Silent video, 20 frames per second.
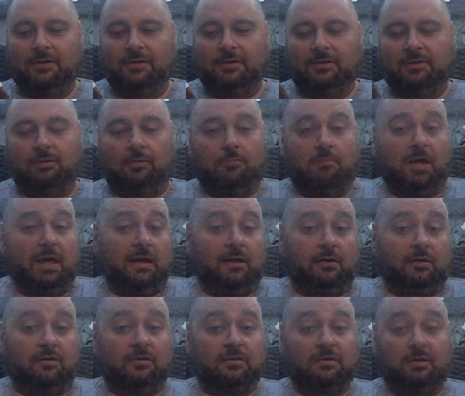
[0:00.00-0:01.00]
So man,
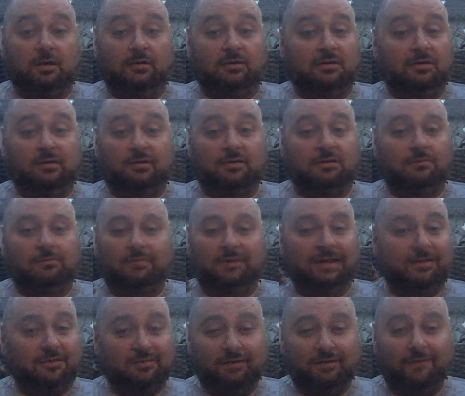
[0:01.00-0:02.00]
it's
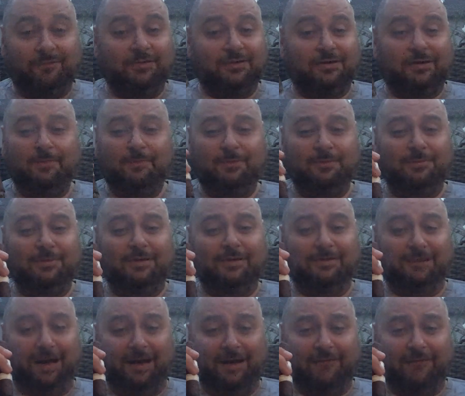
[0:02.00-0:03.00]
that stuff is keeping me
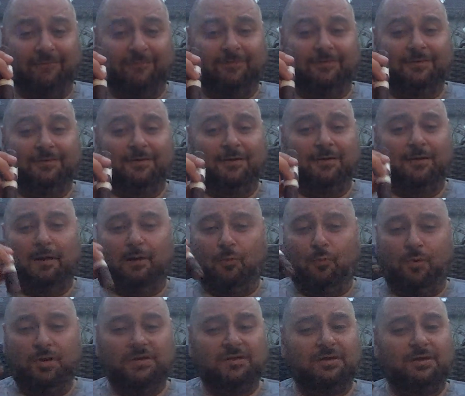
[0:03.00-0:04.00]
alive. A
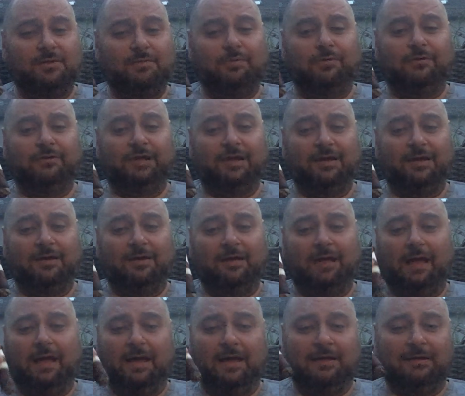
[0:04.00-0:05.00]
whiskey per day,
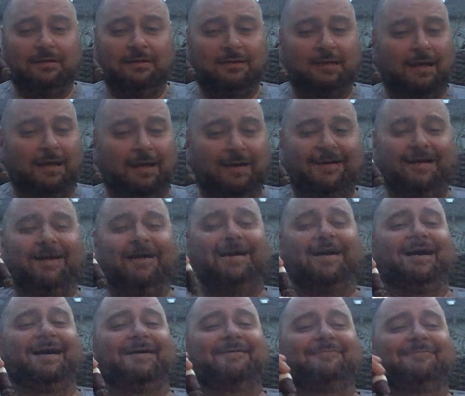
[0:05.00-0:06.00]
and
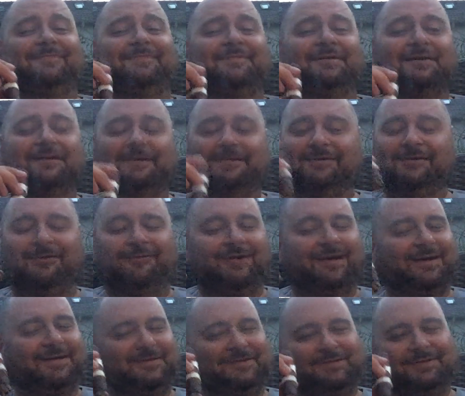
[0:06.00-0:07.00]
no,
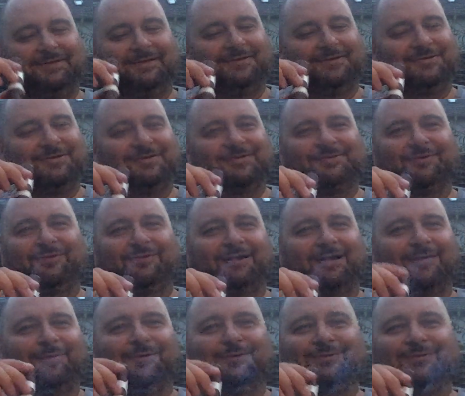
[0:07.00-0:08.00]
guys, that's just joking.
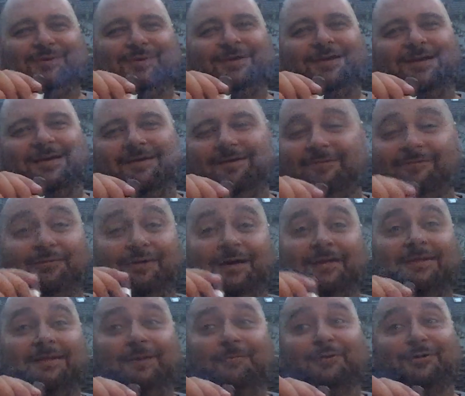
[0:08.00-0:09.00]
I'm not drinking.
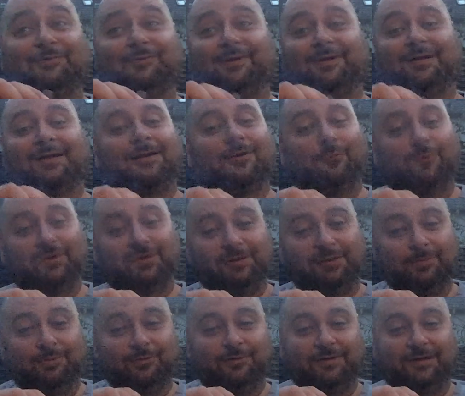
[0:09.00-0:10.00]
Frankly, I'm not drinking a whiskey
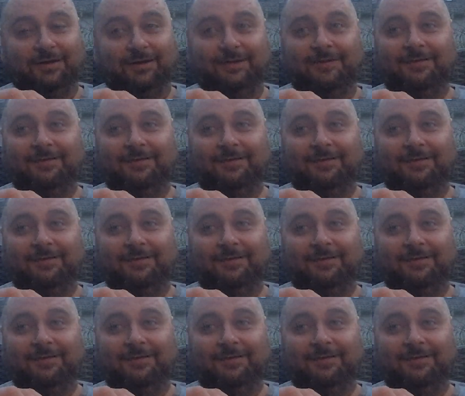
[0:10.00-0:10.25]
per day.